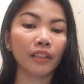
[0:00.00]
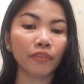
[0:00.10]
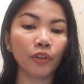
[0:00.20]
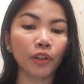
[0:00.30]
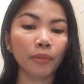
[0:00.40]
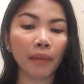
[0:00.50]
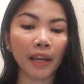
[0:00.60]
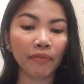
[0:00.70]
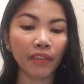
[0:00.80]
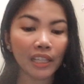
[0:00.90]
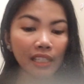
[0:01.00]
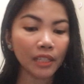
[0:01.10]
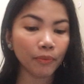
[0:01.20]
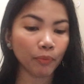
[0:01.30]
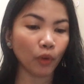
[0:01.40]
for my
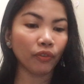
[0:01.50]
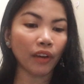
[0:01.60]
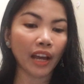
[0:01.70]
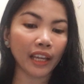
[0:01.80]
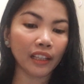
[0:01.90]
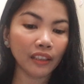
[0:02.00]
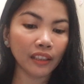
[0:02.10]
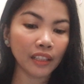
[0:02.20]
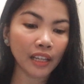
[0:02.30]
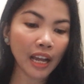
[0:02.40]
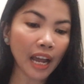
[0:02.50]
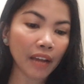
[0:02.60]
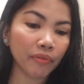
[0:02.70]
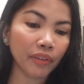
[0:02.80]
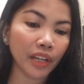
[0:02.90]
fiance's profile,
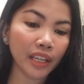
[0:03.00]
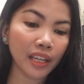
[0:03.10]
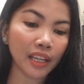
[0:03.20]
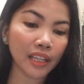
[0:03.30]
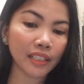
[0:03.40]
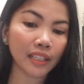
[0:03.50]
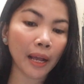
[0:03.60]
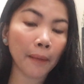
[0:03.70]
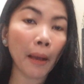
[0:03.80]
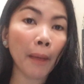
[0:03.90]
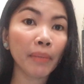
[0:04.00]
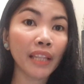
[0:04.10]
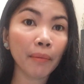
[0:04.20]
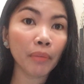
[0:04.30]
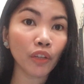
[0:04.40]
I bring his
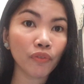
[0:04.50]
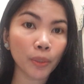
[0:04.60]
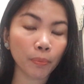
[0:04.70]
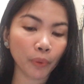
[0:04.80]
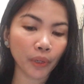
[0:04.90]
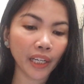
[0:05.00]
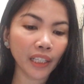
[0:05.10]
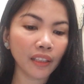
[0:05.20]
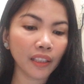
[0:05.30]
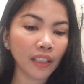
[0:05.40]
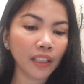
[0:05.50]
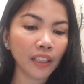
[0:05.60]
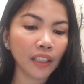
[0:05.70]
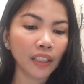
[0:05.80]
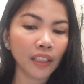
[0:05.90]
affidavit of support.
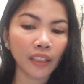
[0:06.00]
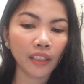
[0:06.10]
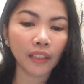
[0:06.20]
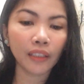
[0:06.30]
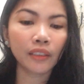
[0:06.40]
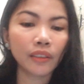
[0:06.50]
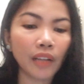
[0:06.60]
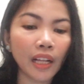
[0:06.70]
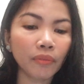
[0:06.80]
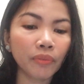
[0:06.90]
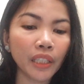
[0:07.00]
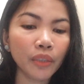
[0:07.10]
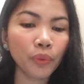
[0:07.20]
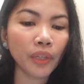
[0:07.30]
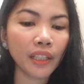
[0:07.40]
So I'll
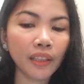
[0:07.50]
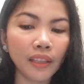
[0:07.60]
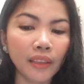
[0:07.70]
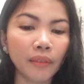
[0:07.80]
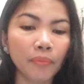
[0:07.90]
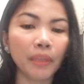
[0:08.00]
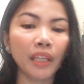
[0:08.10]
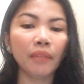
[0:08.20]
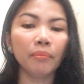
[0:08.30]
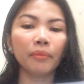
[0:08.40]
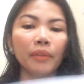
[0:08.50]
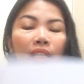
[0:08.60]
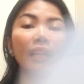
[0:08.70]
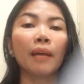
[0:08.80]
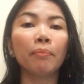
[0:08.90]
bring with me
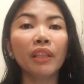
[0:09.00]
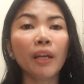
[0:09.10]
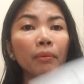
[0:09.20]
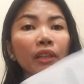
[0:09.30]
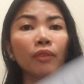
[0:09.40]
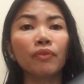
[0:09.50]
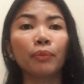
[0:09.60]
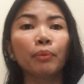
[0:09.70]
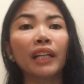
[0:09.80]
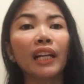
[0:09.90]
his affidavit of support.